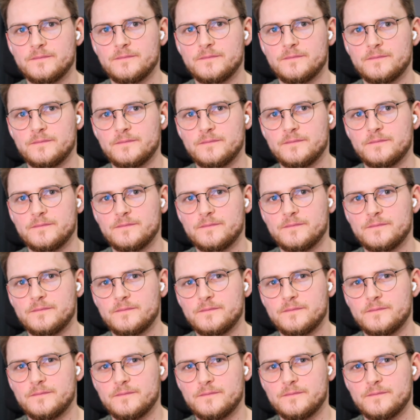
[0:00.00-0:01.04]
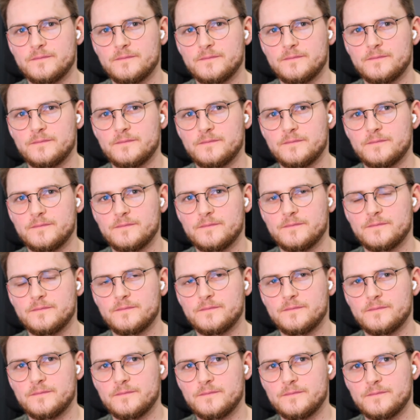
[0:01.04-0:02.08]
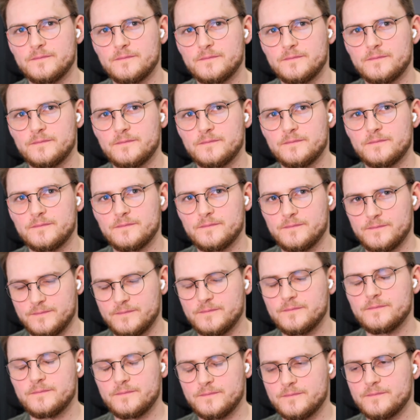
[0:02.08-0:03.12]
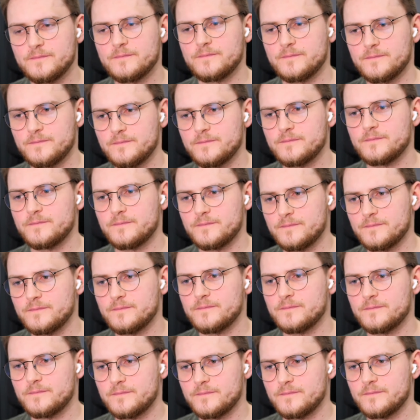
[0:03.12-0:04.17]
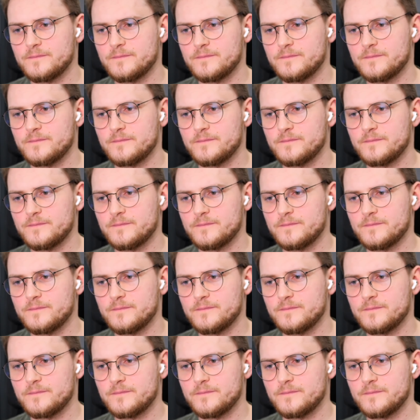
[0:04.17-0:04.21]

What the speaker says: (silent)